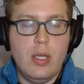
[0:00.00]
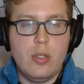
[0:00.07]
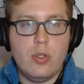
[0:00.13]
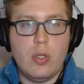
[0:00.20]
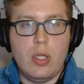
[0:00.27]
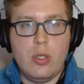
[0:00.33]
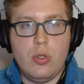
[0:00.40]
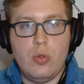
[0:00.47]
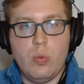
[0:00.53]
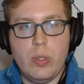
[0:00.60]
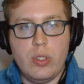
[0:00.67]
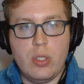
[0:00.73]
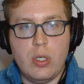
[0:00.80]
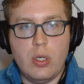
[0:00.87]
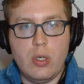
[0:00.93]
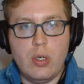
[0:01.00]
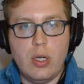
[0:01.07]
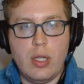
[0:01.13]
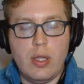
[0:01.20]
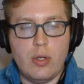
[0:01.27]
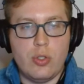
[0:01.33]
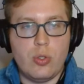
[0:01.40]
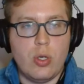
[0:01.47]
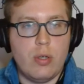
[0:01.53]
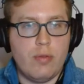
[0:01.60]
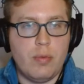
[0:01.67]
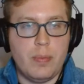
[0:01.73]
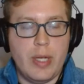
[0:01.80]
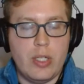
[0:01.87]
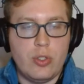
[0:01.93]
So they do return their starter
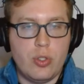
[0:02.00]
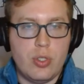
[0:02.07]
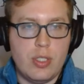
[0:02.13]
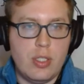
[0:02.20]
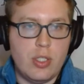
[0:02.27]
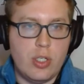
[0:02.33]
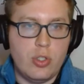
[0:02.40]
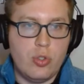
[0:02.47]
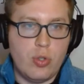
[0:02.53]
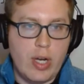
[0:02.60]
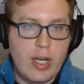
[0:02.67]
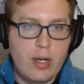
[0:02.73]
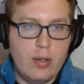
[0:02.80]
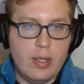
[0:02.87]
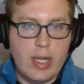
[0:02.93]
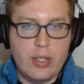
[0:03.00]
from last year, C.J. Stroud.